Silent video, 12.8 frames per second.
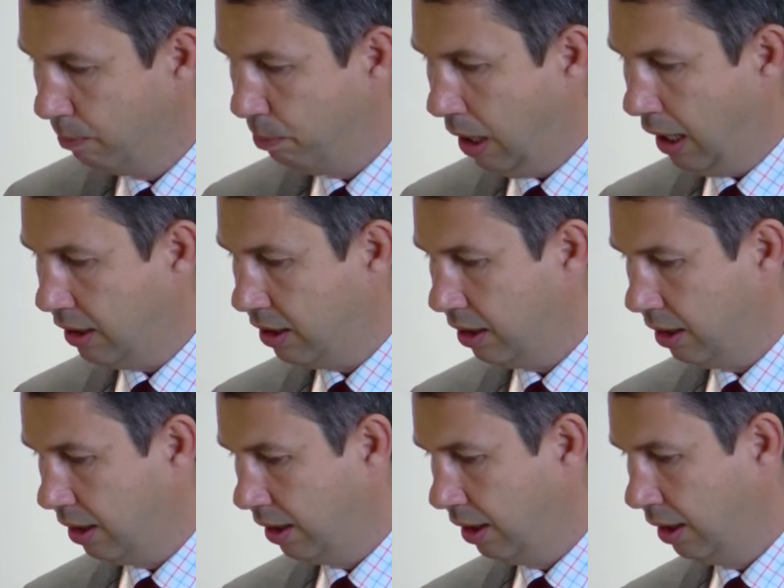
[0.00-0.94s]

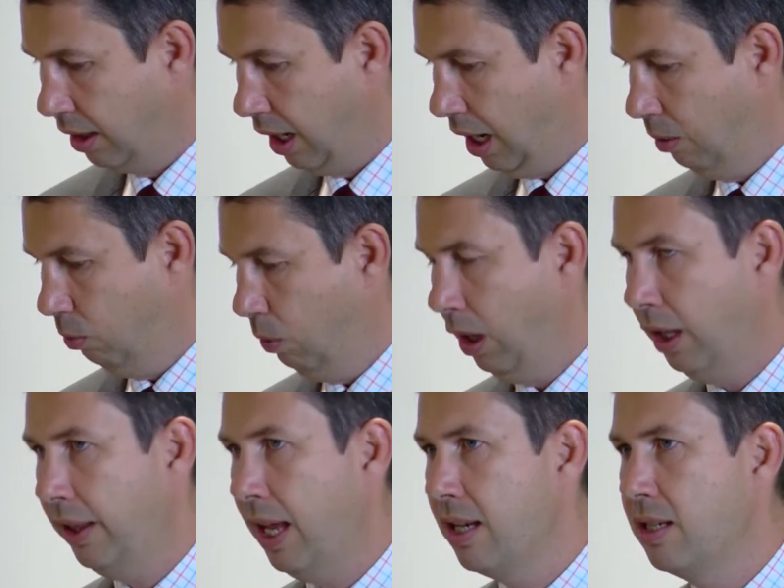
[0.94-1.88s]
But
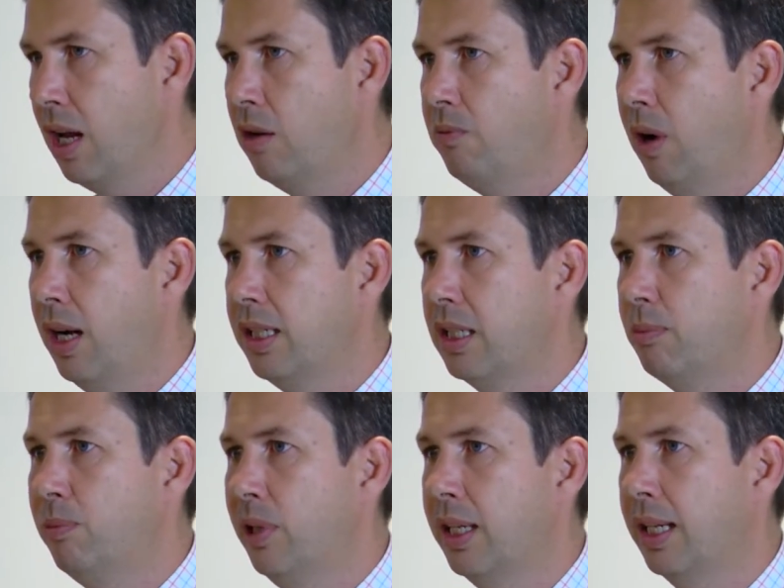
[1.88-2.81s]
while there's no right
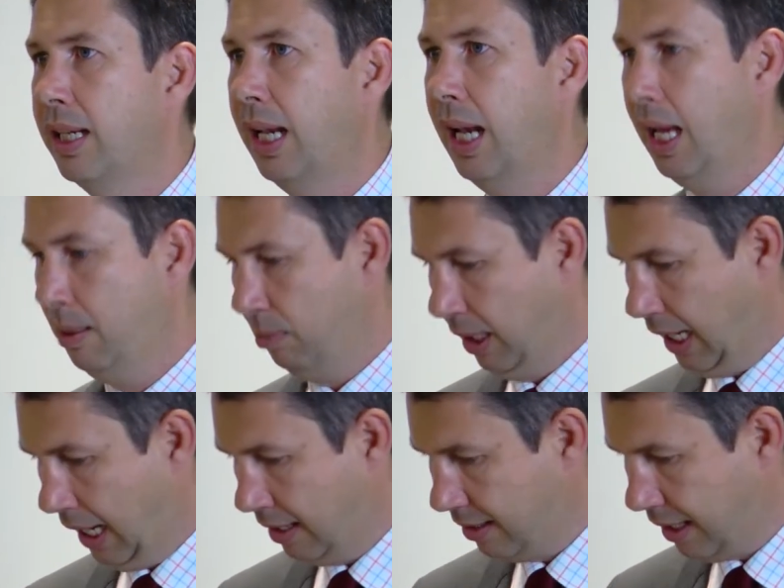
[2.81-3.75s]
to bring a claim
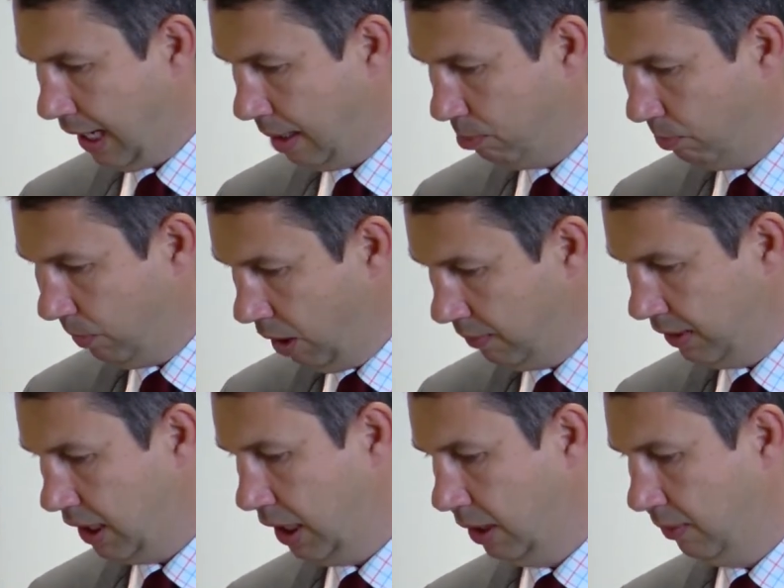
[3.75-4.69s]
against a
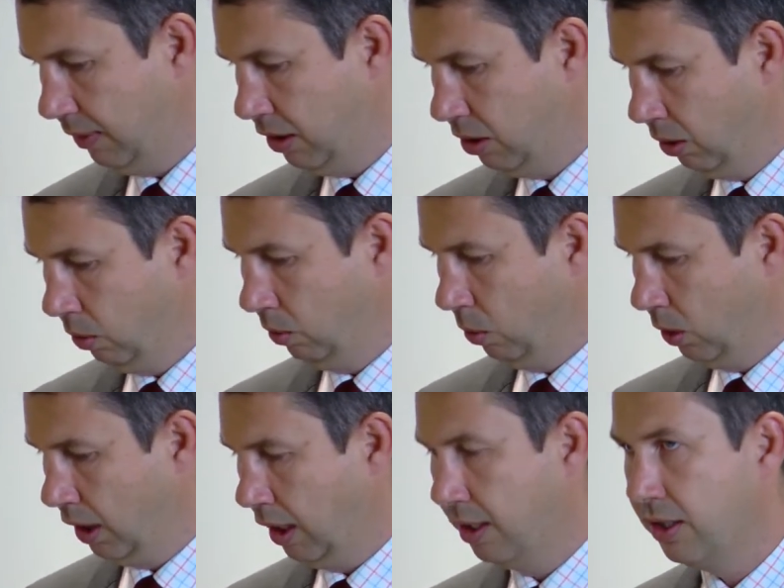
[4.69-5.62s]
private individual or
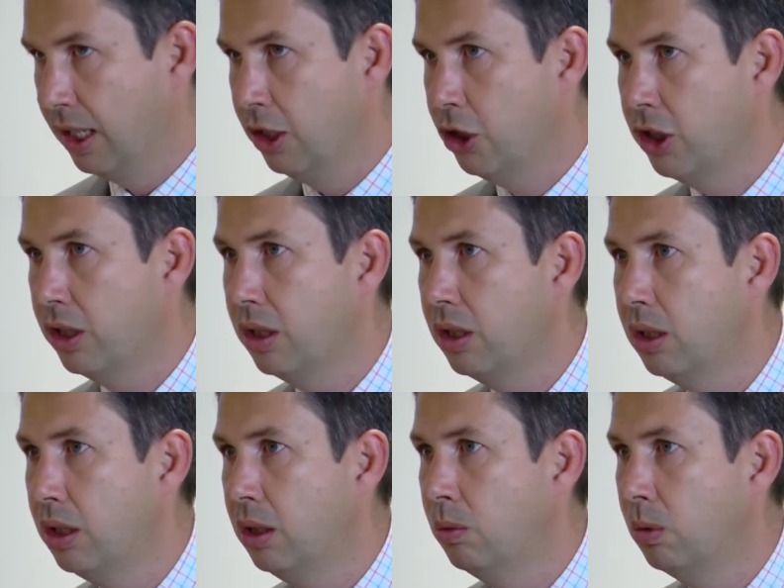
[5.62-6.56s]
organisation,
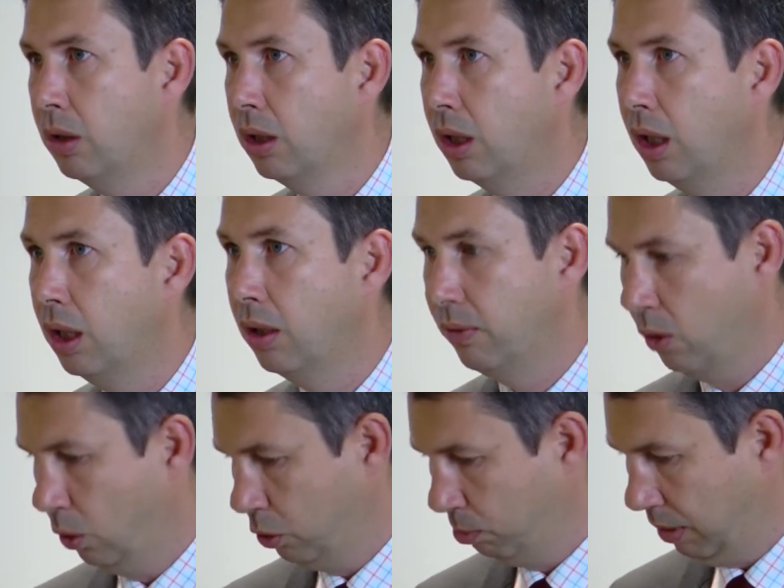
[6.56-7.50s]
you will, of
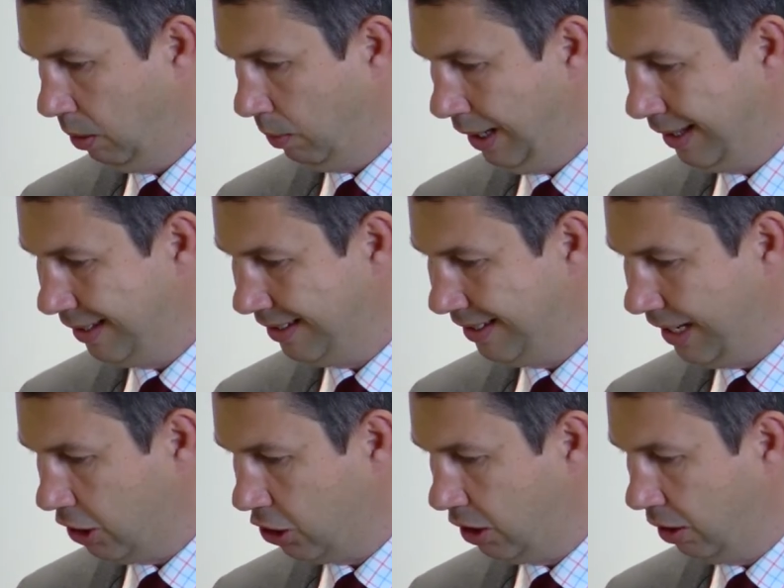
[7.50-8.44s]
course, be aware that
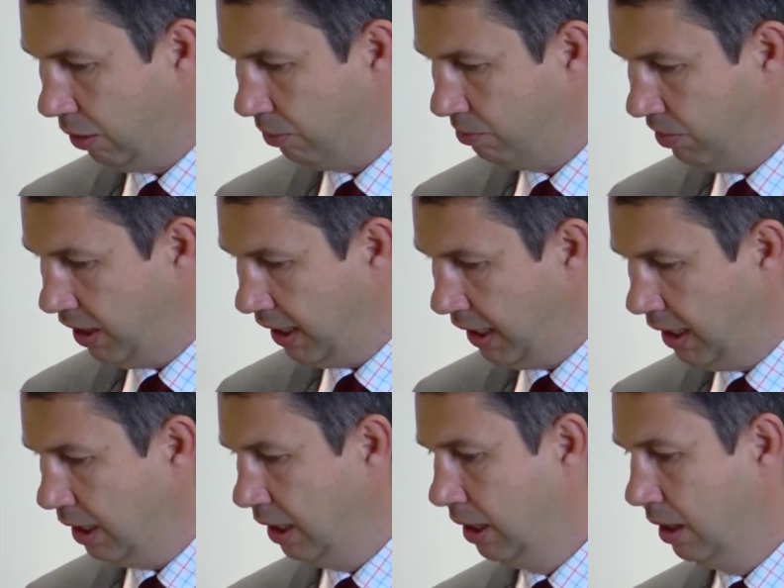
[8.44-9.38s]
Section
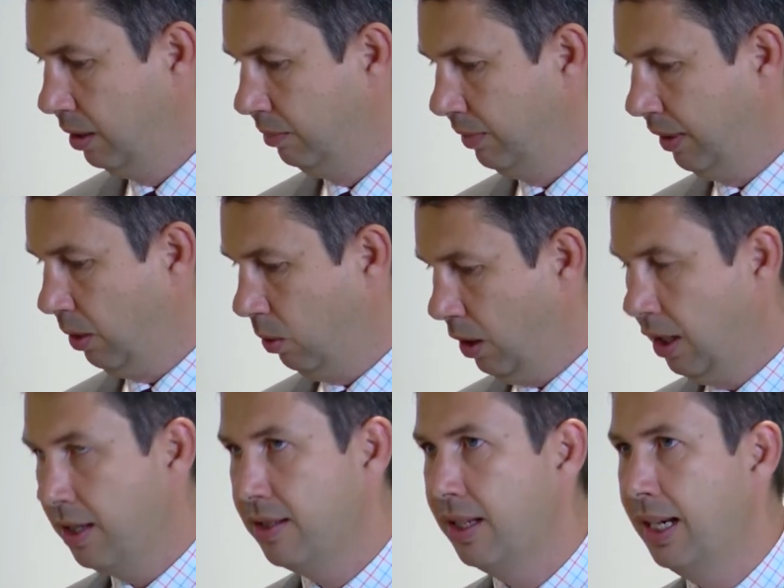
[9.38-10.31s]
3
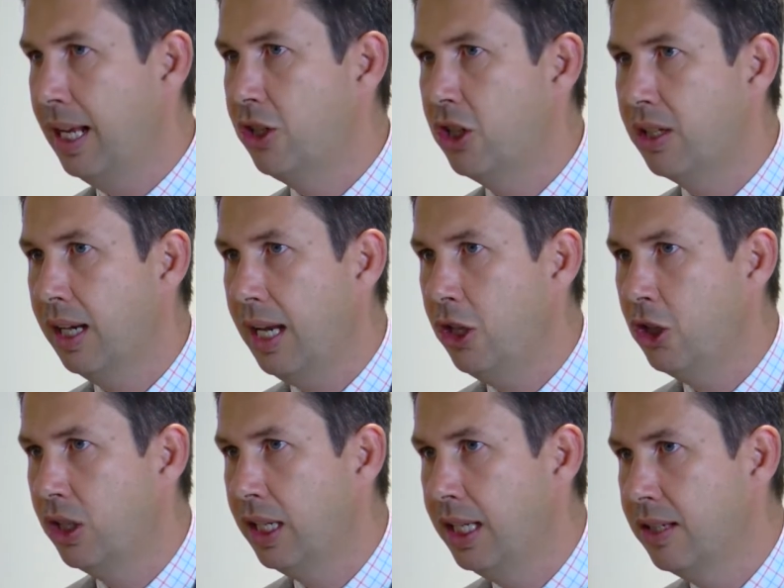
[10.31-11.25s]
requires that
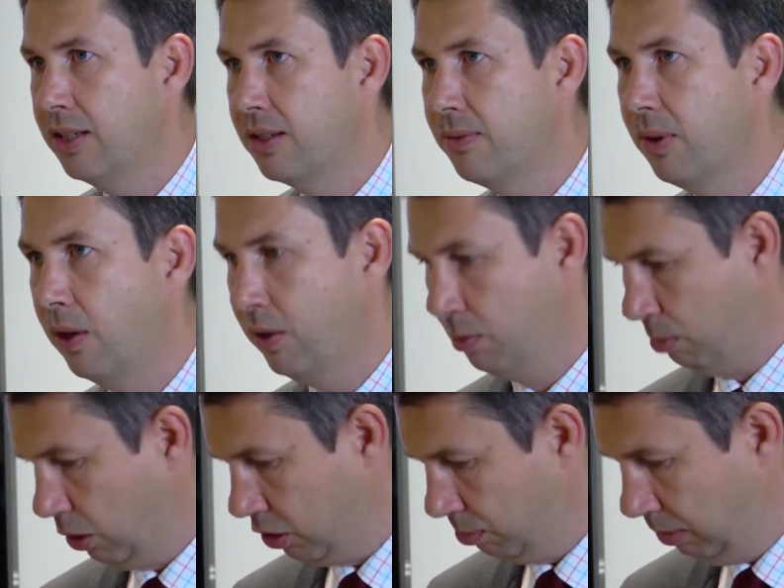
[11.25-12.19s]
legislation is, so far as
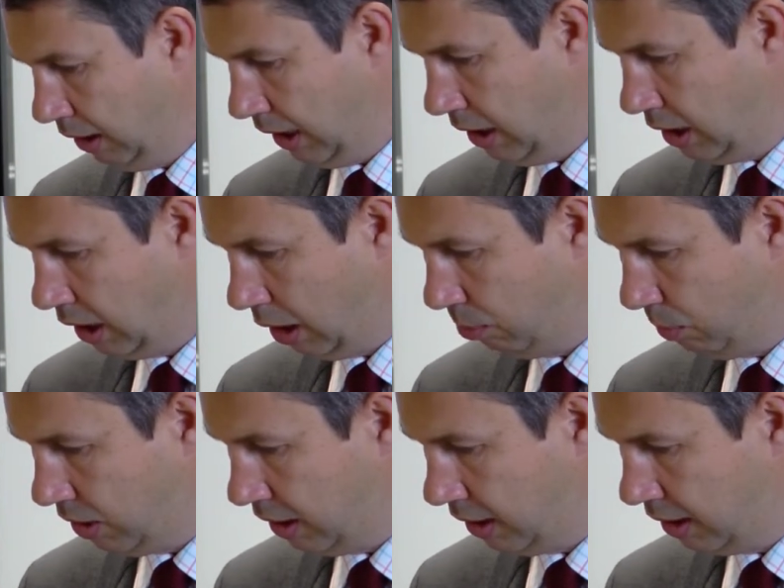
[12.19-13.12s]
possible,
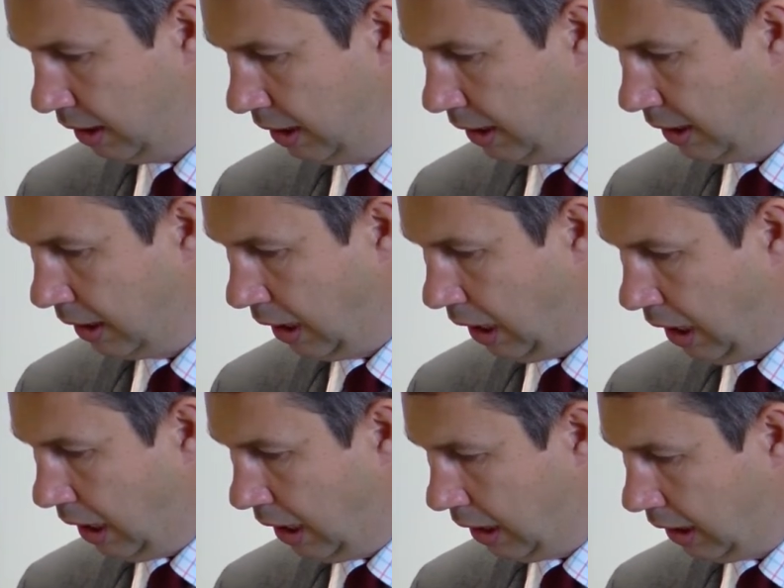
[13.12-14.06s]
interpreted
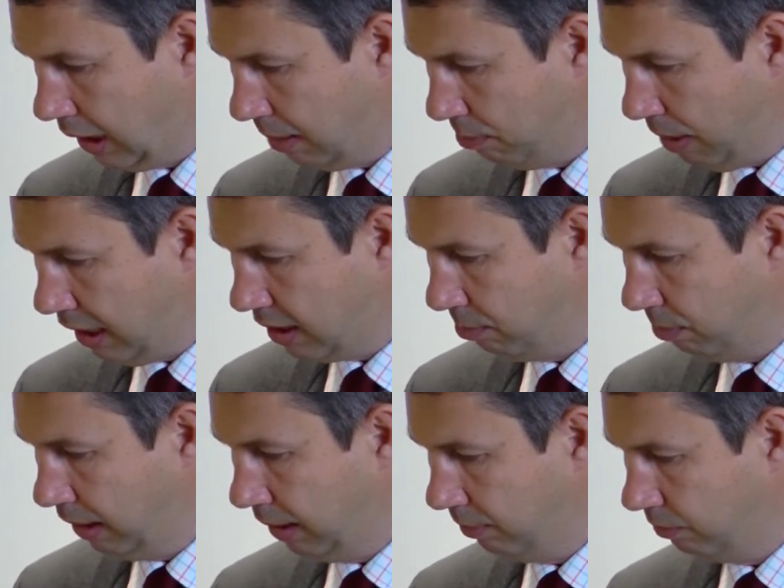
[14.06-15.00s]

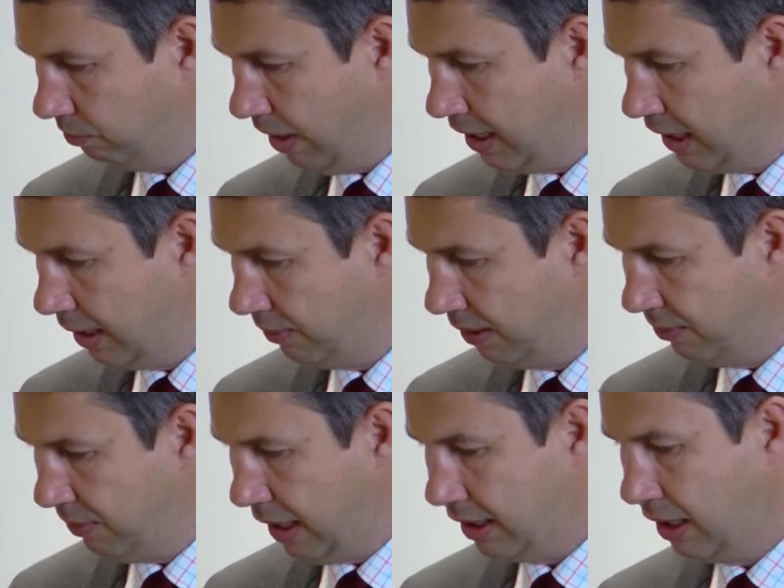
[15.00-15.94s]
compatibly, read and given
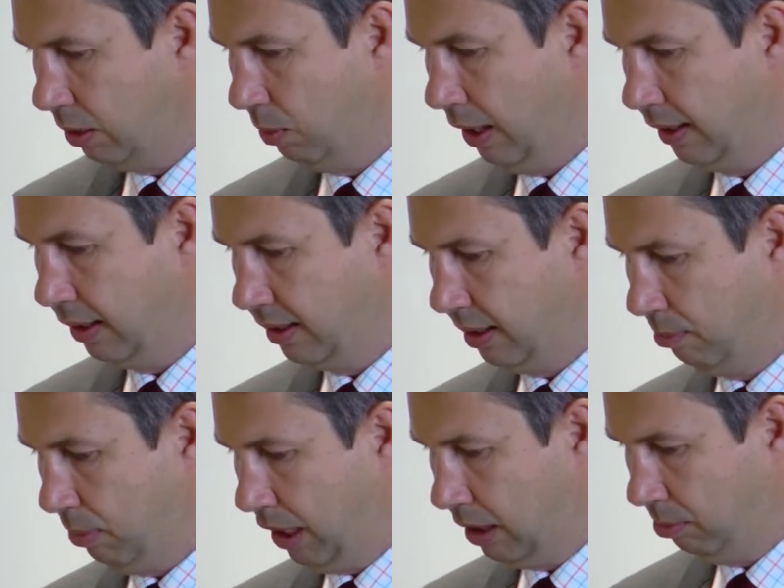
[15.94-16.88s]
effect in a way that's
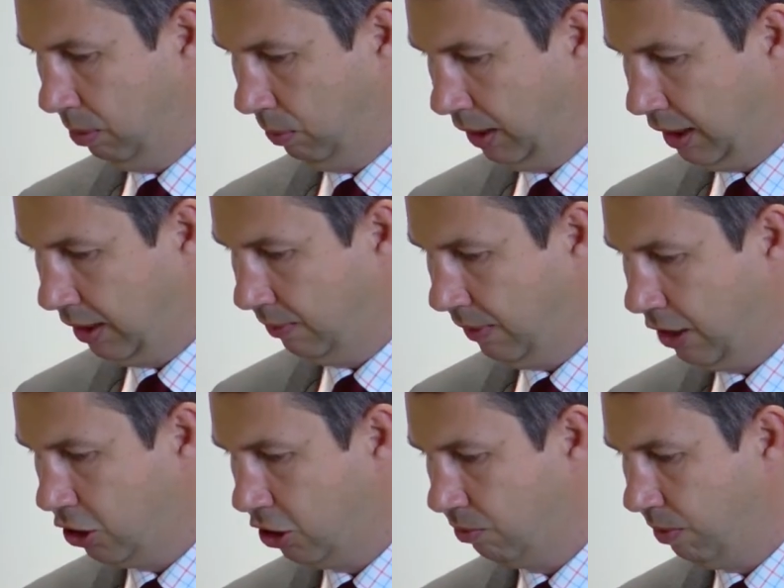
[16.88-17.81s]
compatible with
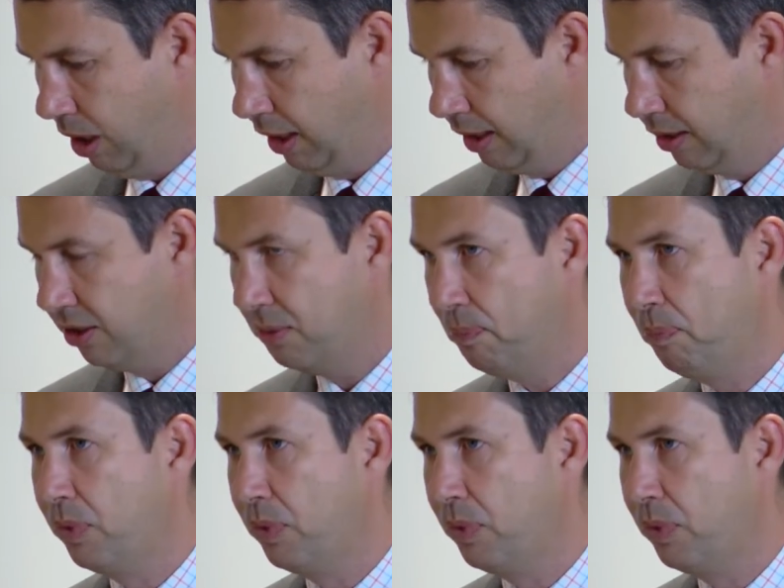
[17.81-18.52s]
convention rights.